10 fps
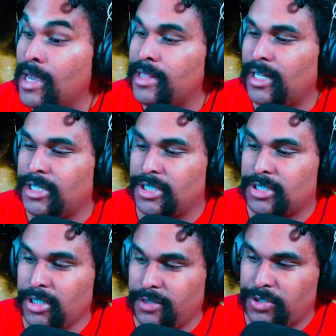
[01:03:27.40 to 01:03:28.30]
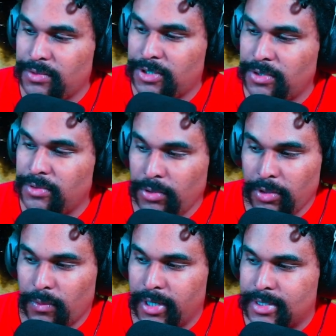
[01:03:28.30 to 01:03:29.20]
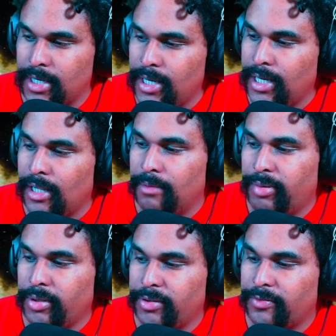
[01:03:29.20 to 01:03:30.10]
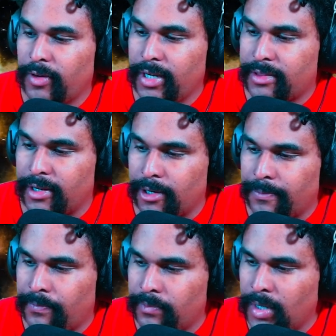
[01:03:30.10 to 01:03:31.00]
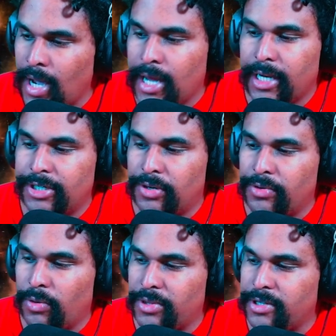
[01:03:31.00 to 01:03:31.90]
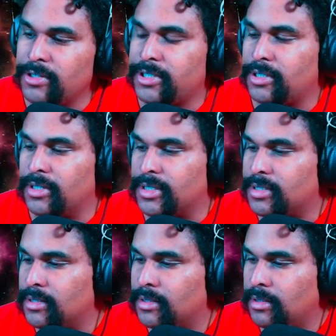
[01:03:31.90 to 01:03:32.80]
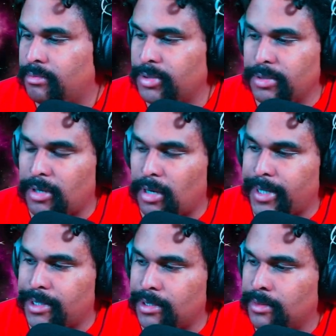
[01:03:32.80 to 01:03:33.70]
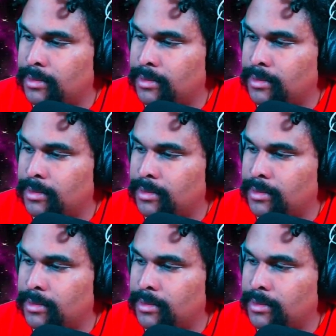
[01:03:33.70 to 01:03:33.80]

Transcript: that just leaves you two newlyweds, and Bill and Frank there, and I don't know what their deal is, Billy Bob added.